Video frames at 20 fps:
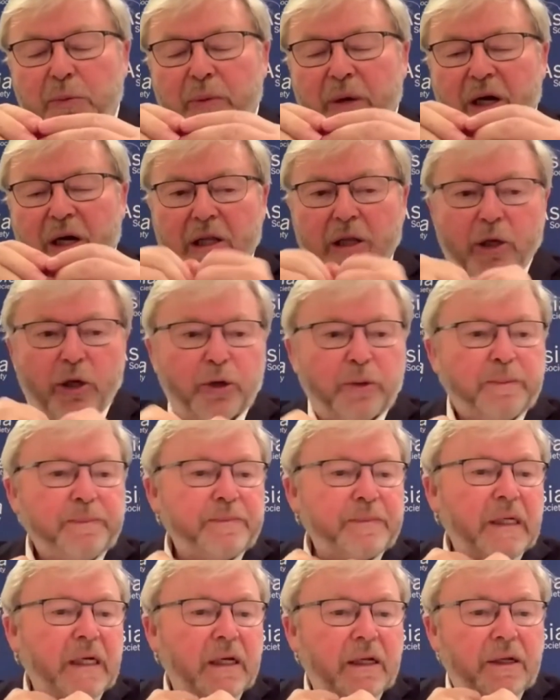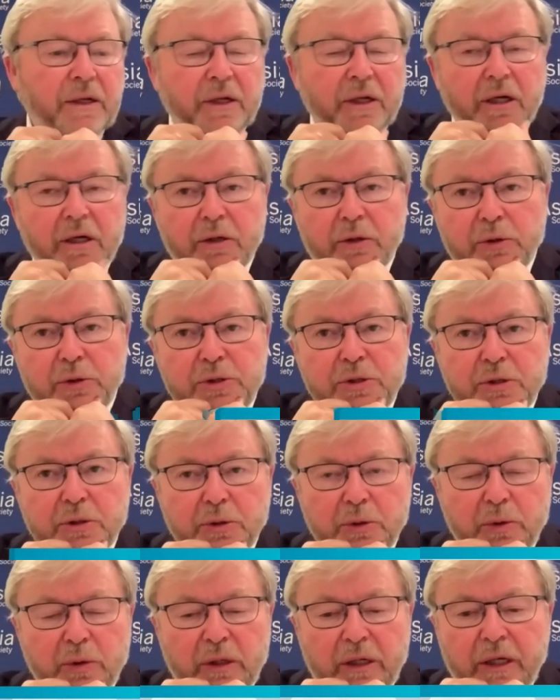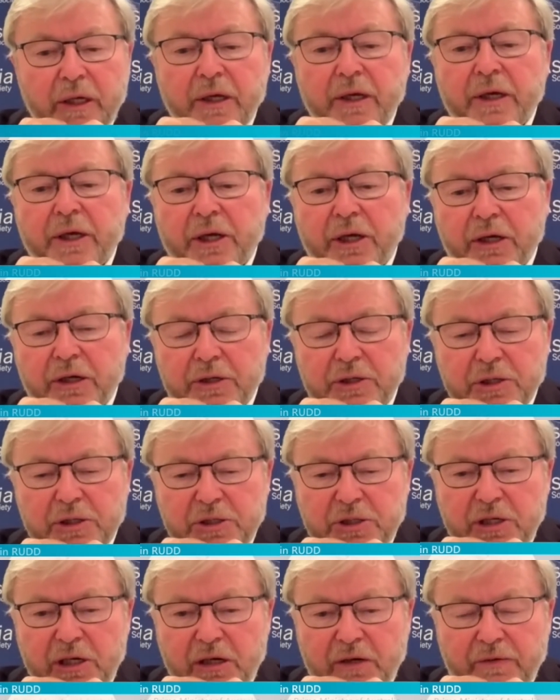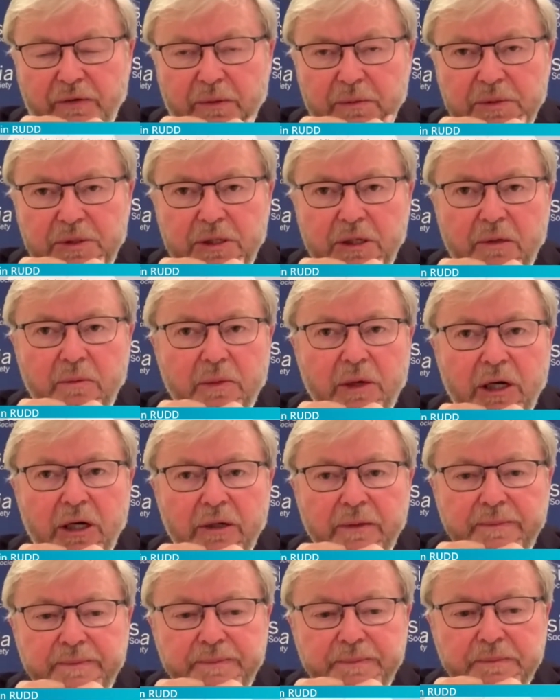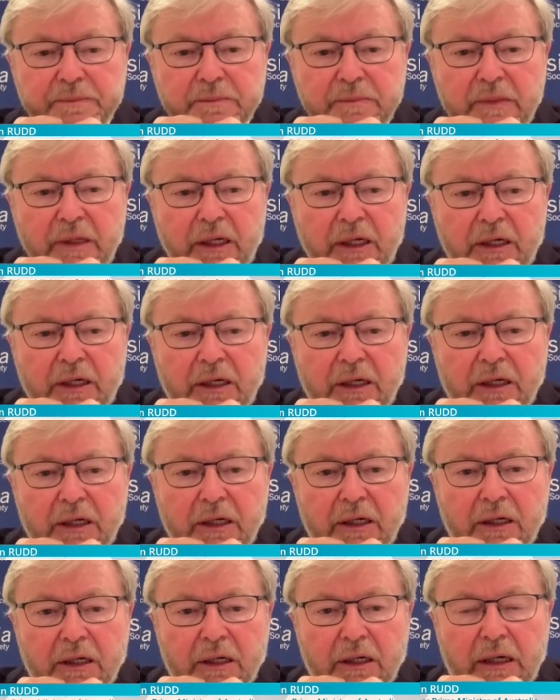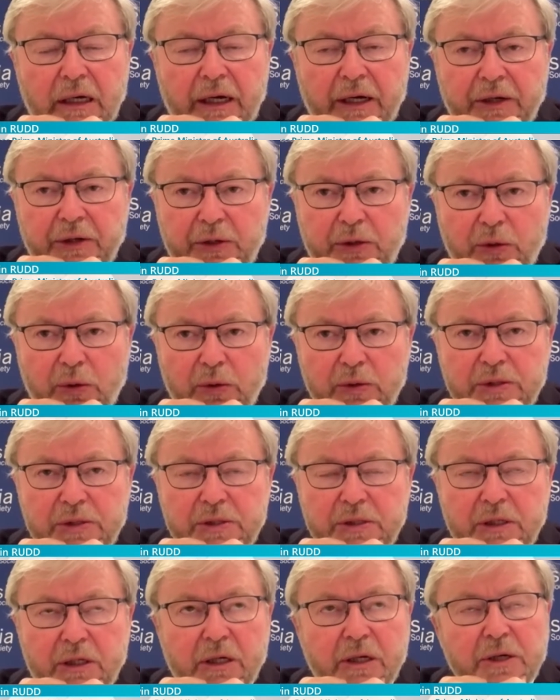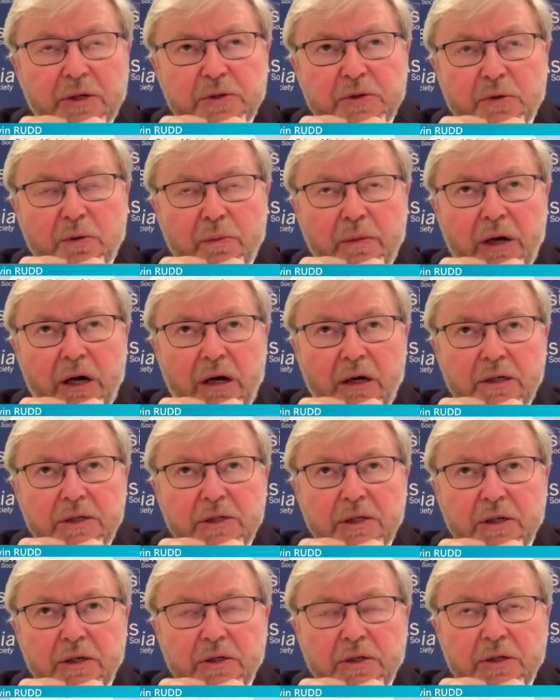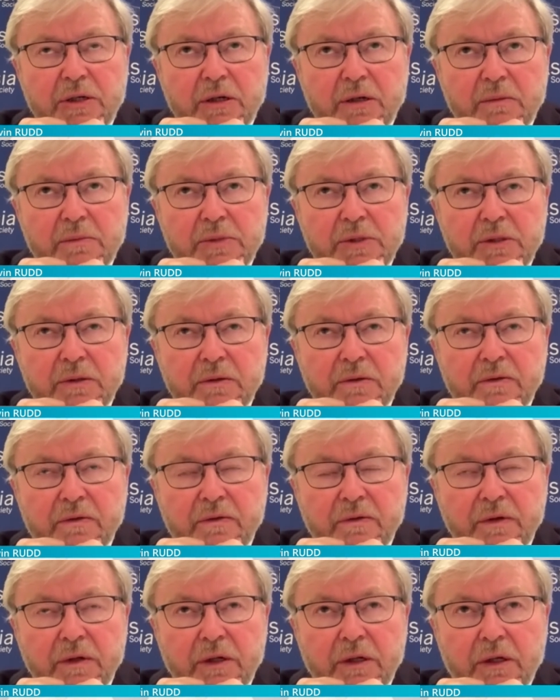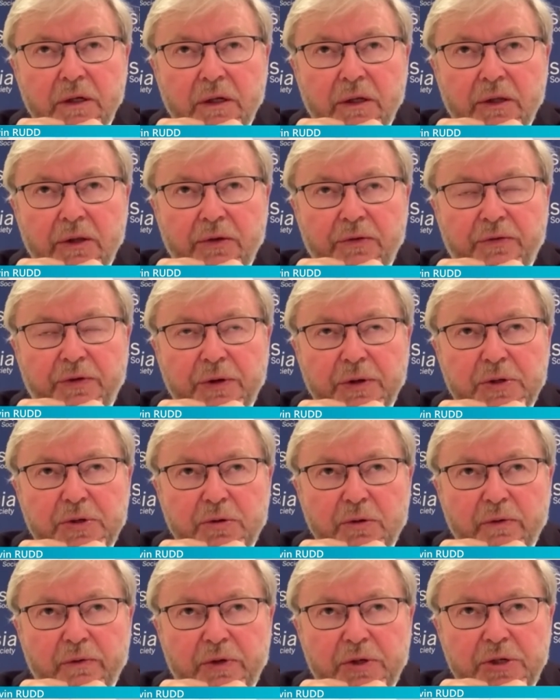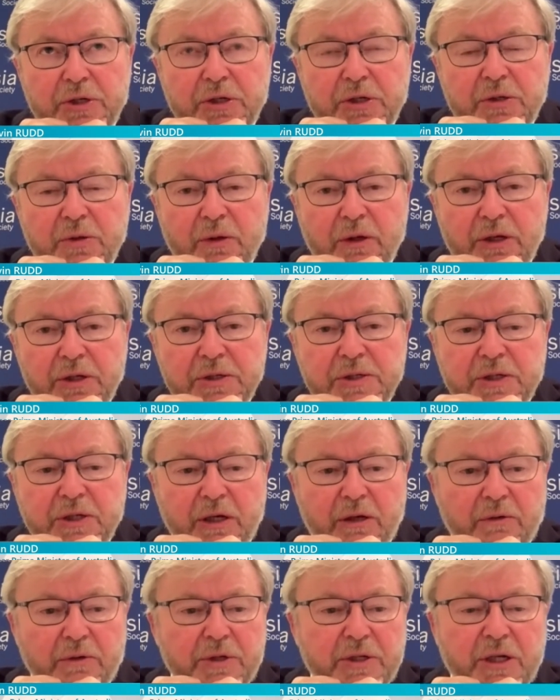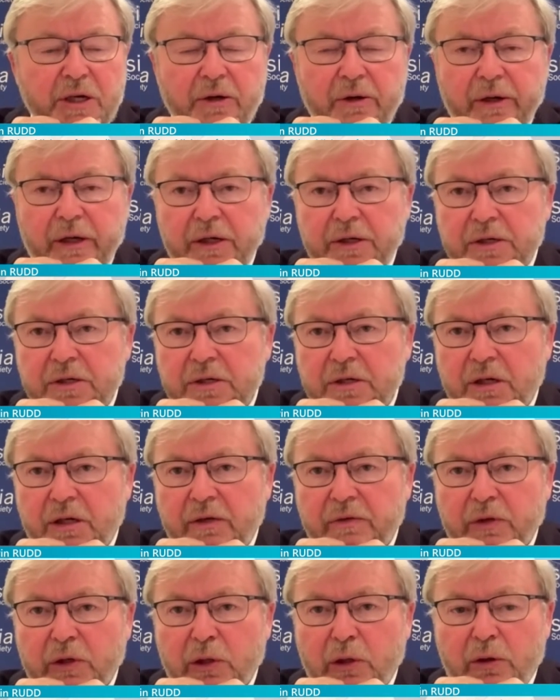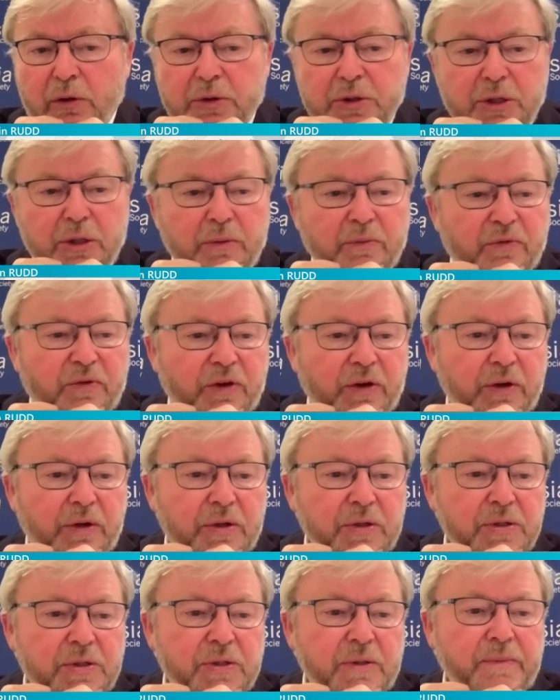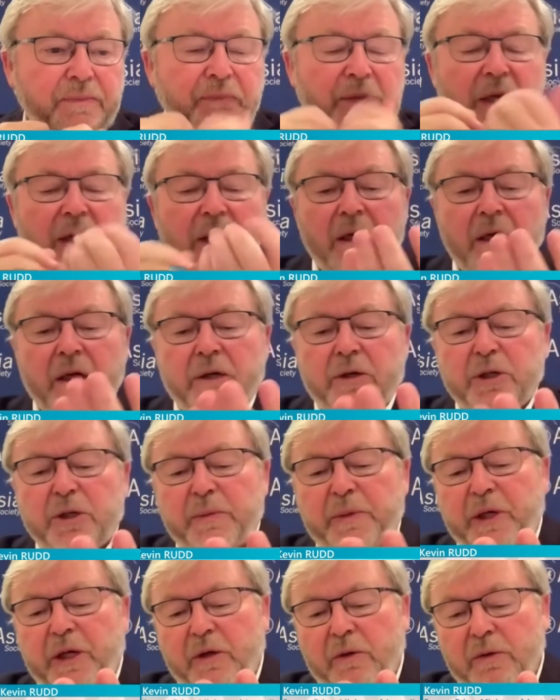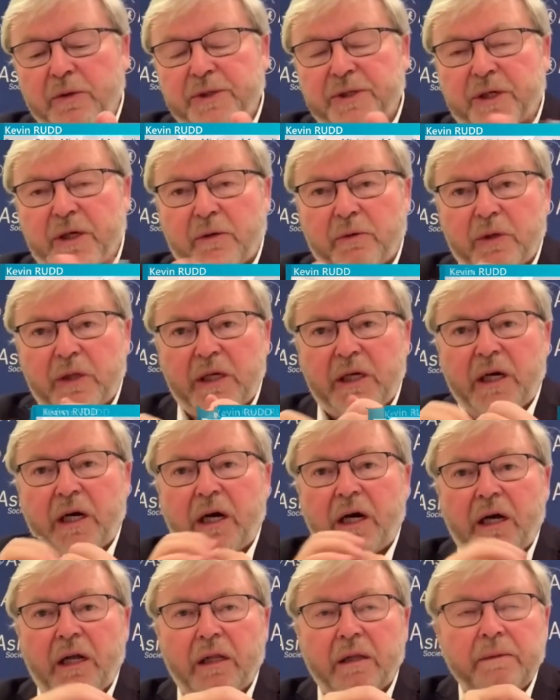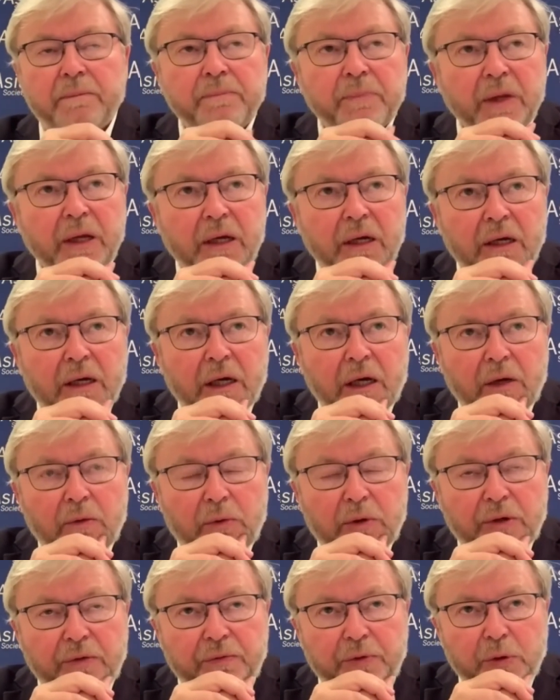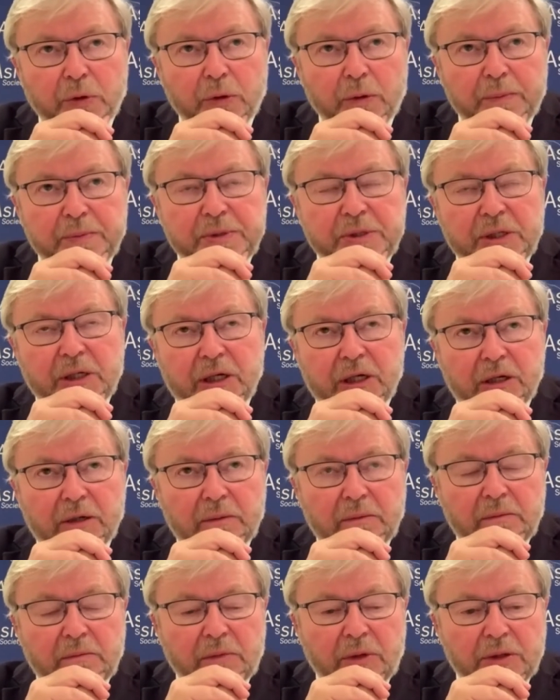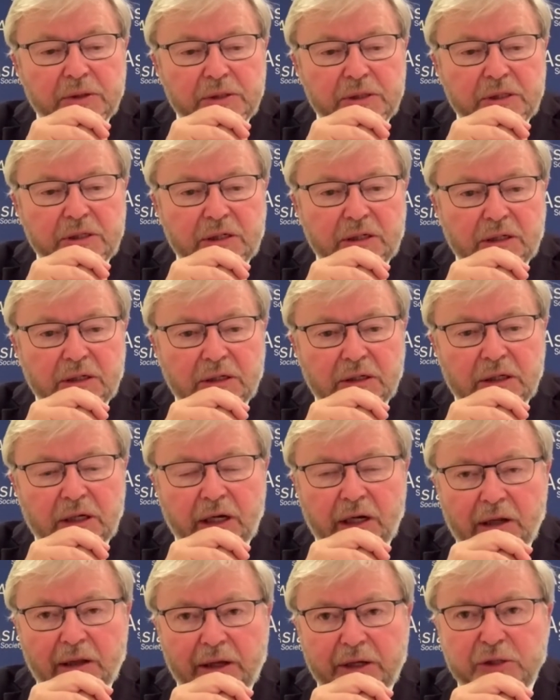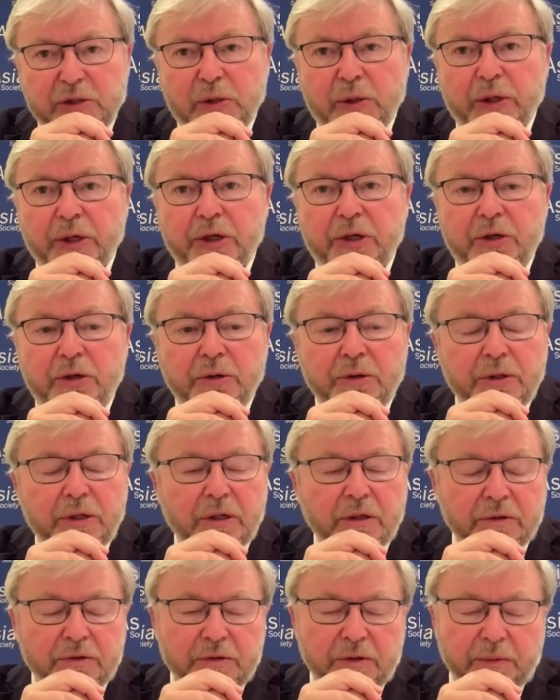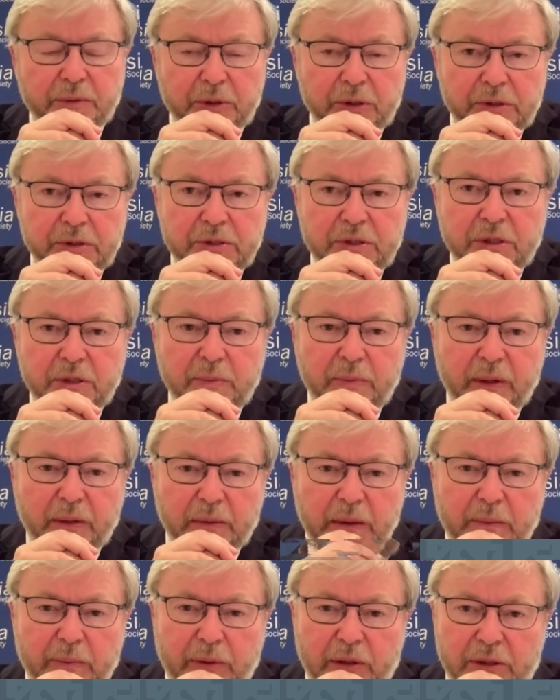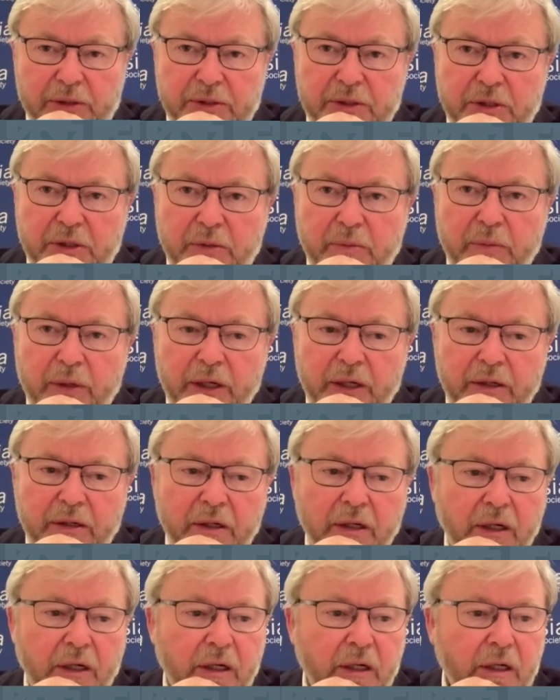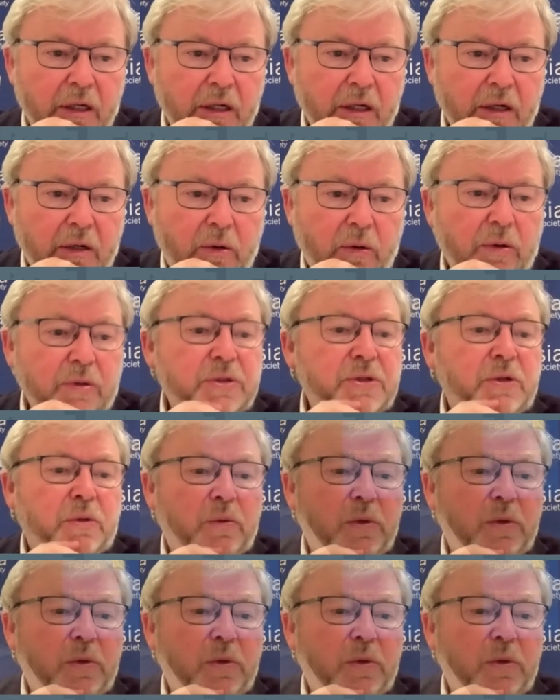Paolo, and good to hear just now from Sigmar. I endorse his remarks in terms of the future of a G20 Secretariat to give it long-term focus. Good to be here also with Carl, one of Europe's most intellectually acute contributors to the public policy debate across the